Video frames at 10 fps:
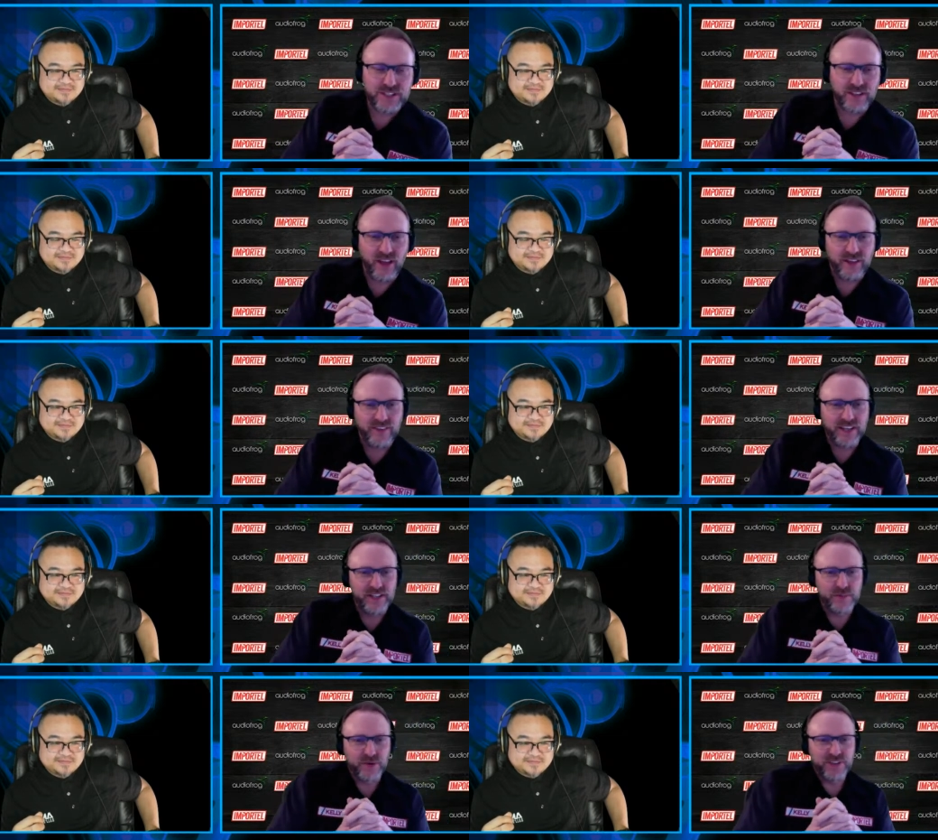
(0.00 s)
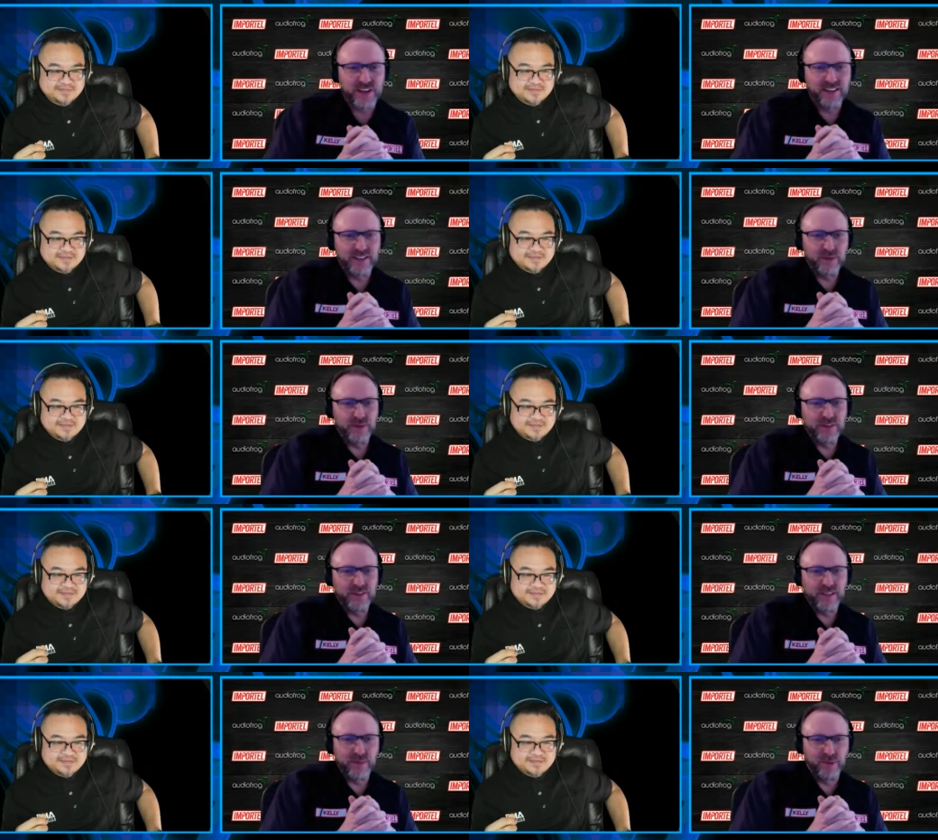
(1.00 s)
Speaker 1: a lot of Andy's personality, what
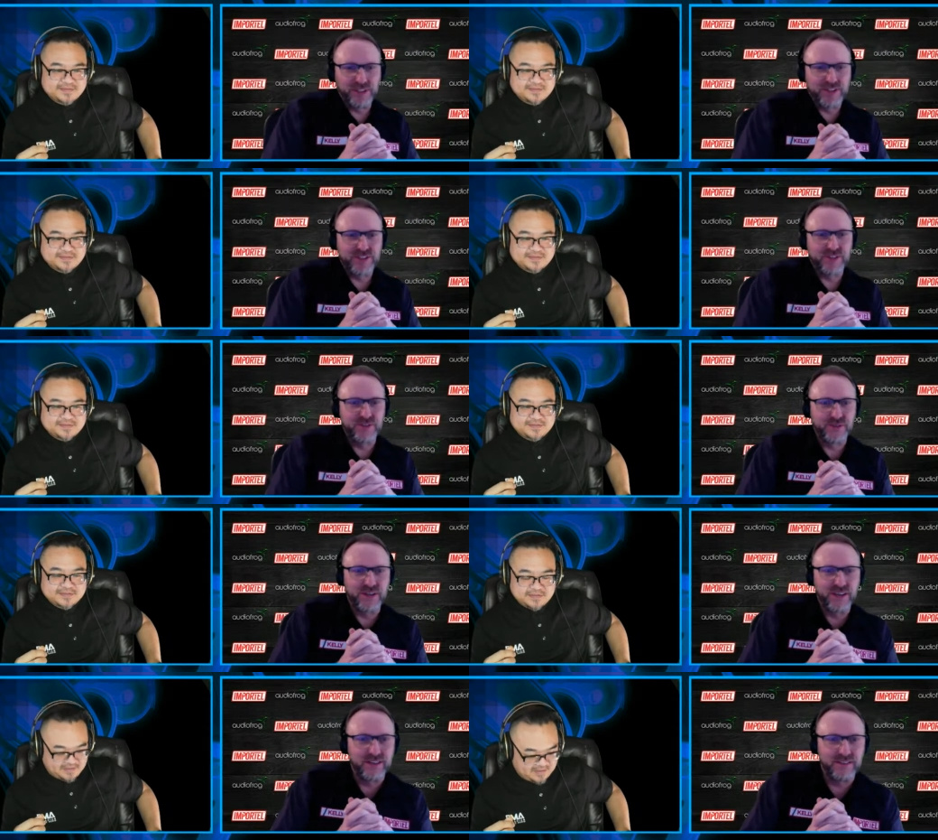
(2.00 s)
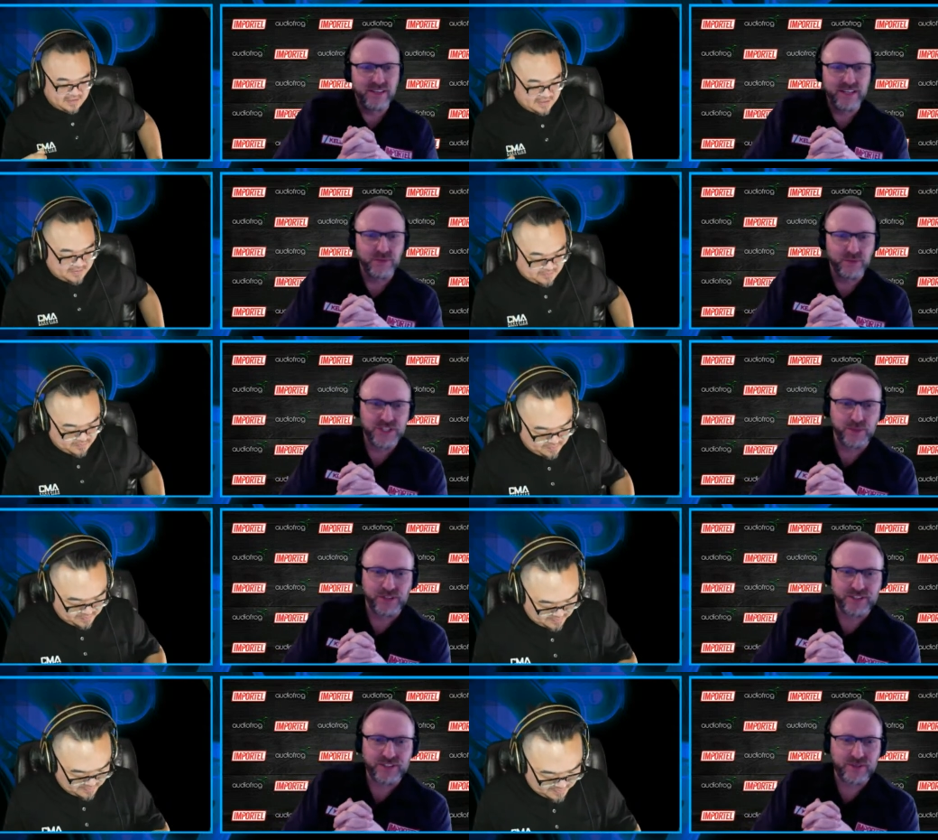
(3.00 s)
he brings to, uh, in, which he
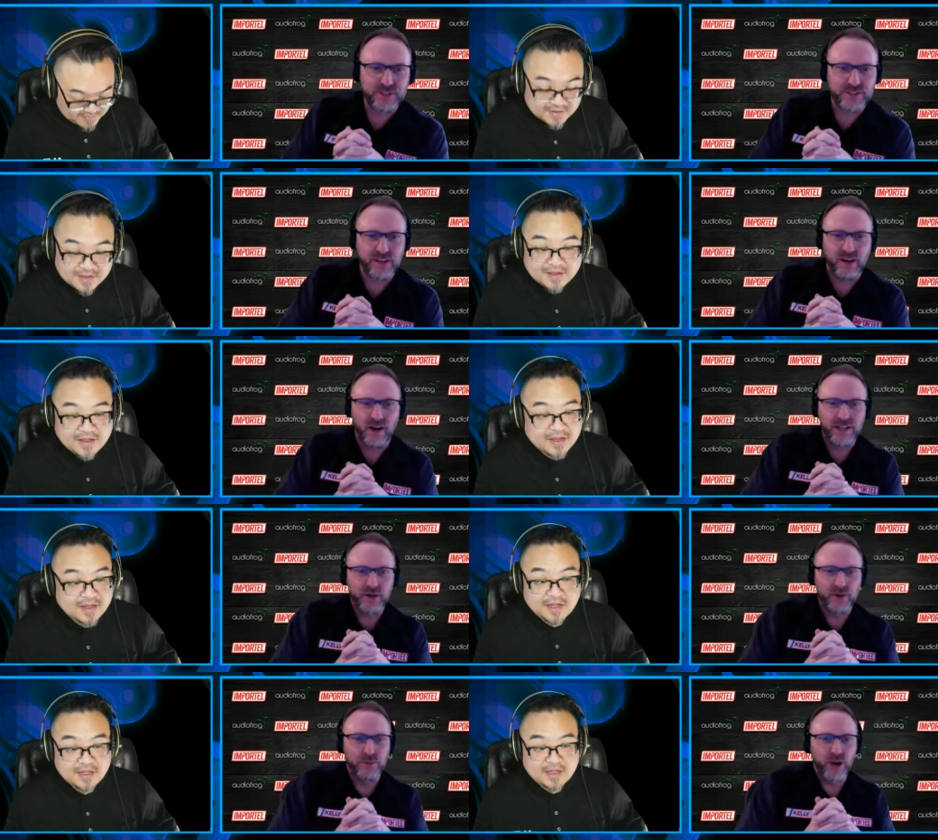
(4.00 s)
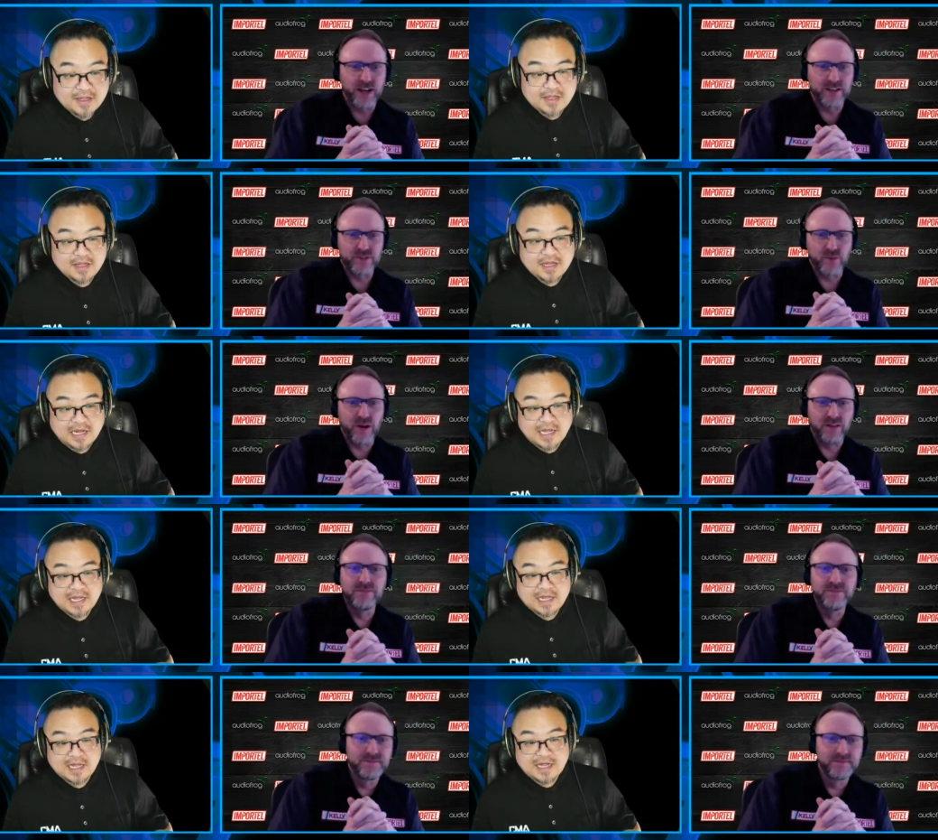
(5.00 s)
brings to his uh, audio brand as well.
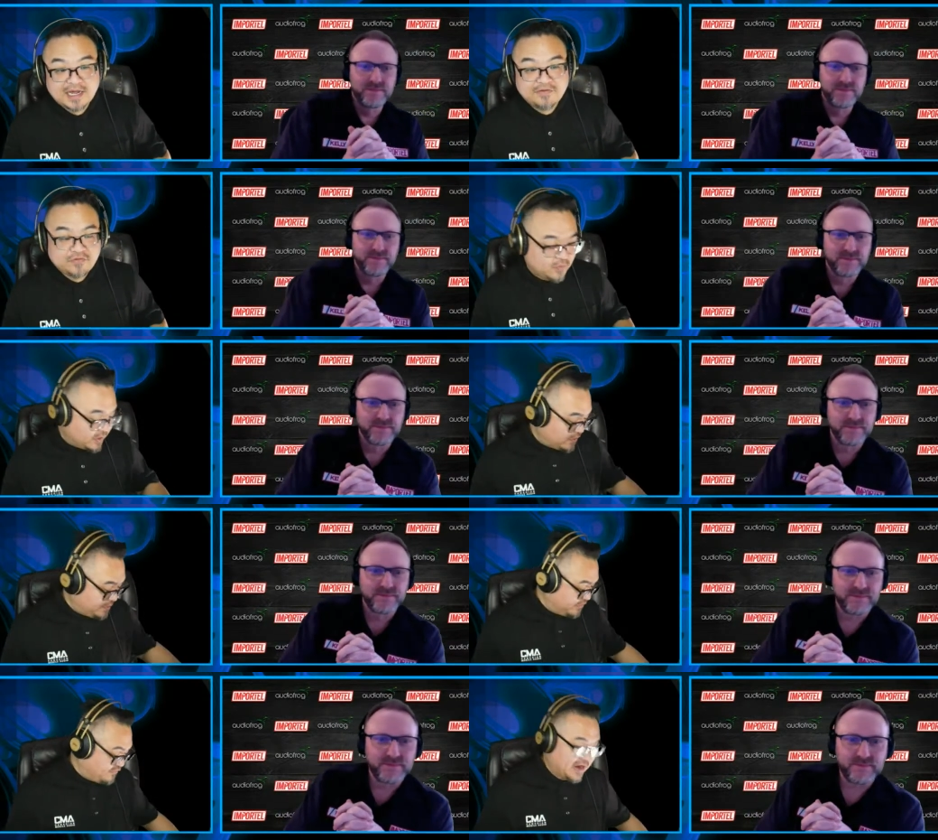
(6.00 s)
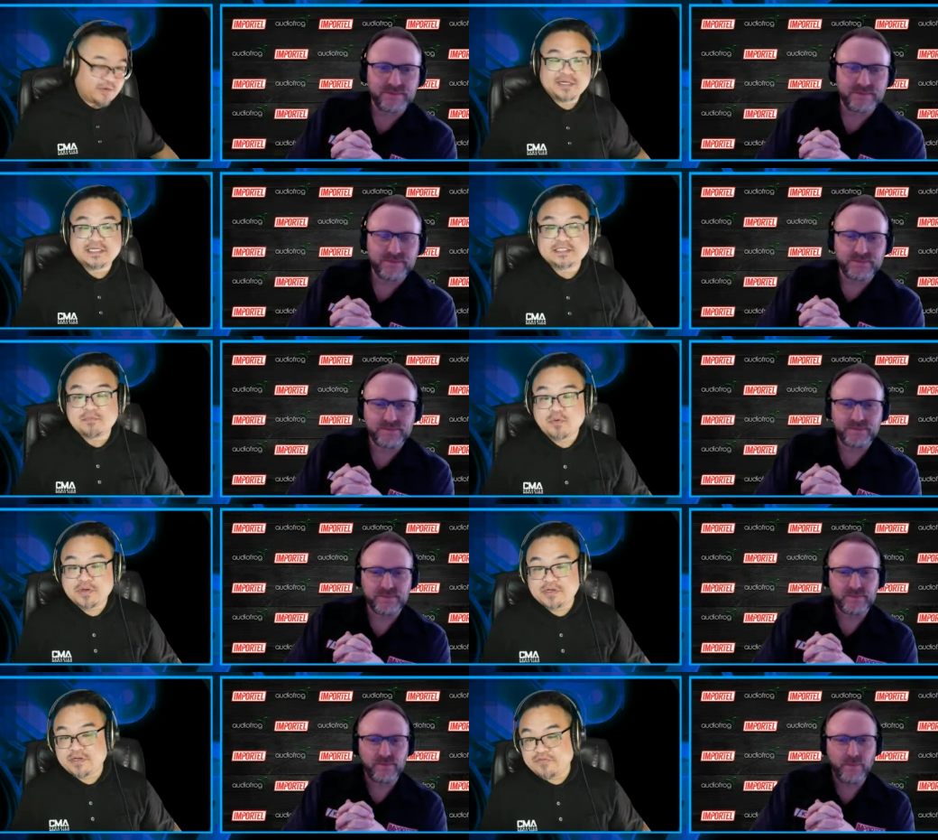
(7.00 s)
Speaker 2: I, I, for one, would be very
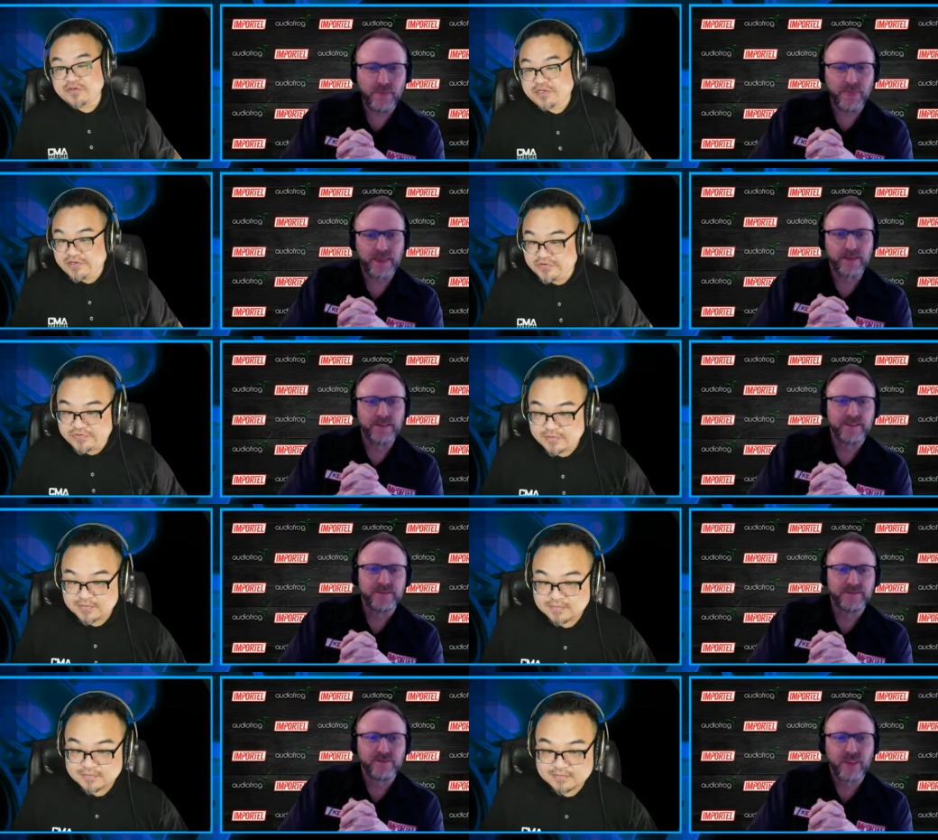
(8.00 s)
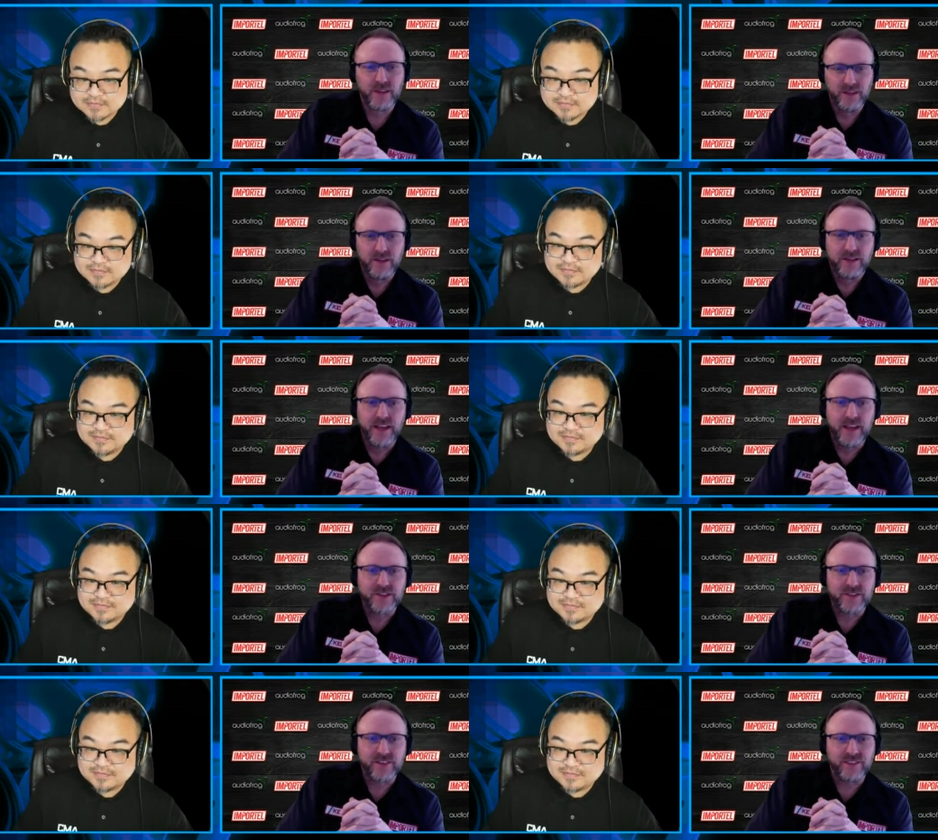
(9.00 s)
disappointed if you didn't.
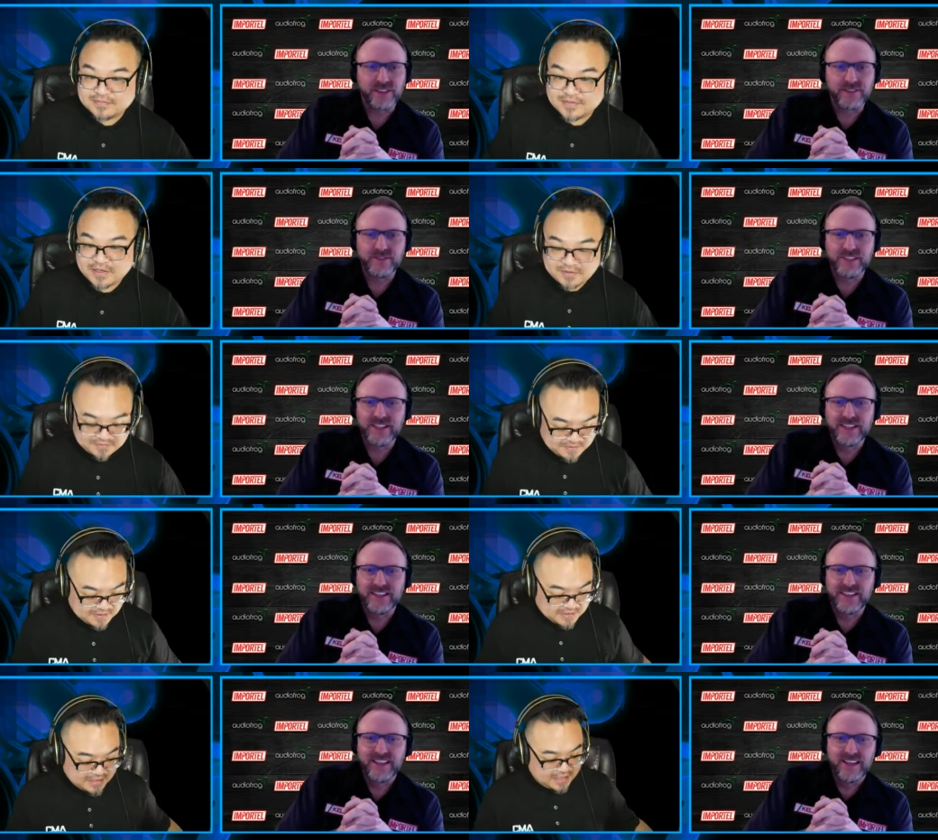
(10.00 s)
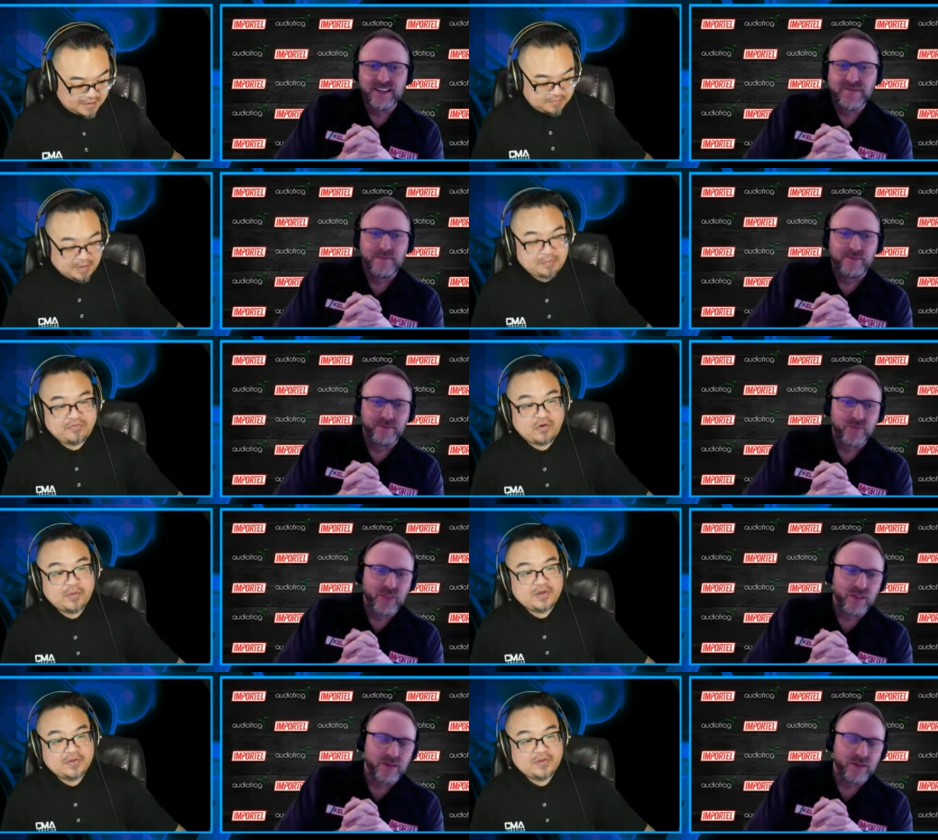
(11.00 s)
Speaker 1: Yes, definitely. You
Speaker 2: know. Uh, but before we do